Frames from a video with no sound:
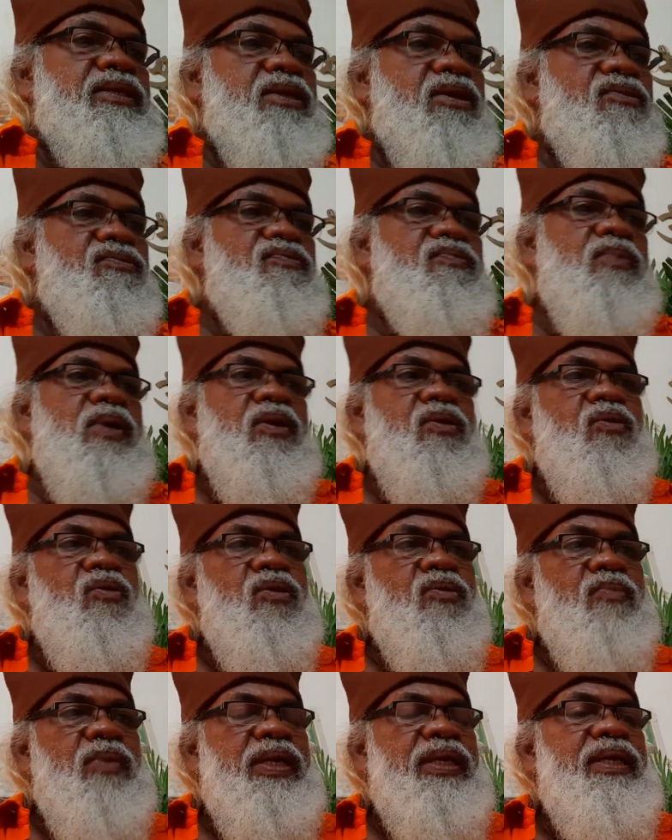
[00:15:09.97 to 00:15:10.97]
of
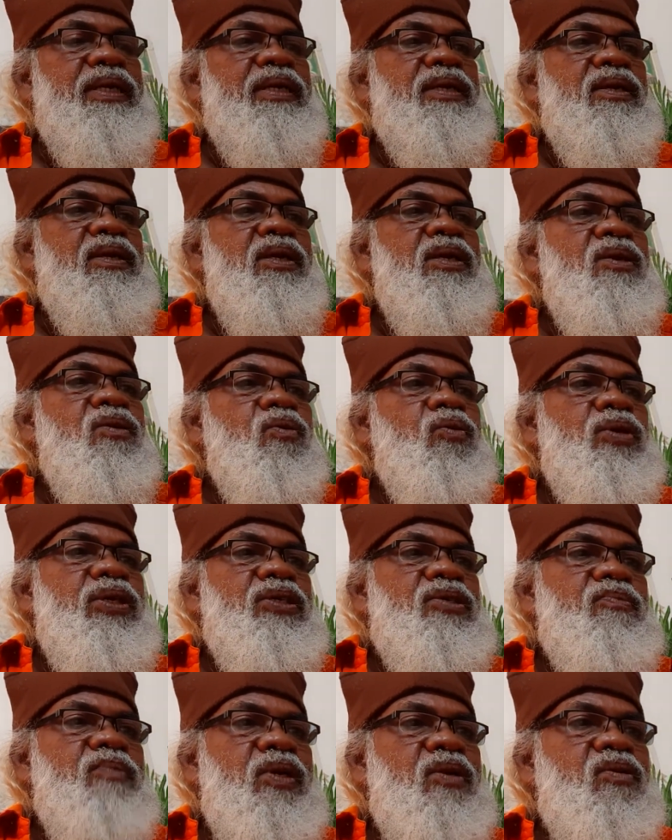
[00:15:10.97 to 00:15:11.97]
Manonmani. Who
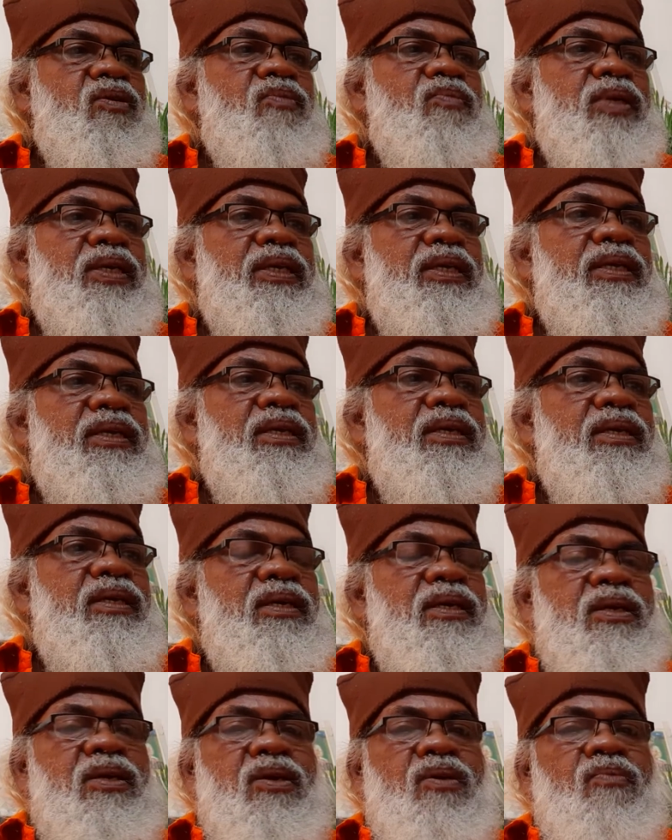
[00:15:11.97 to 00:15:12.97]
is Manonmani?
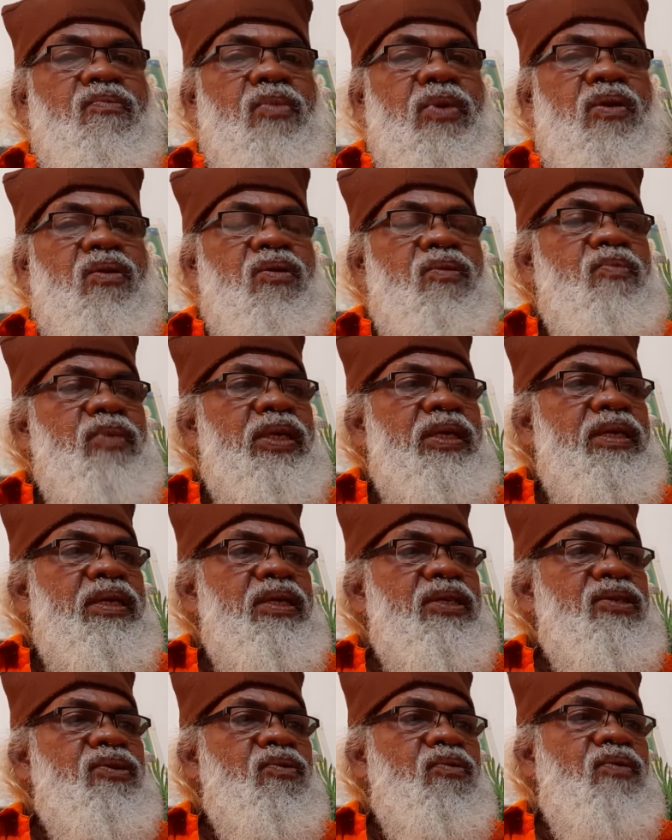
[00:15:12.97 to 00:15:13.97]
Manonmani
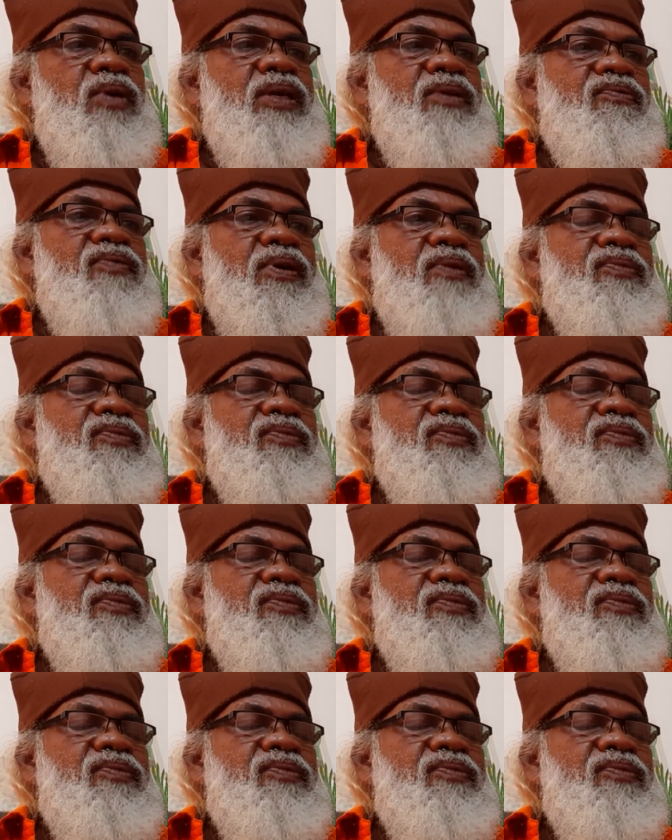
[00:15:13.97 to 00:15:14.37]
is wife of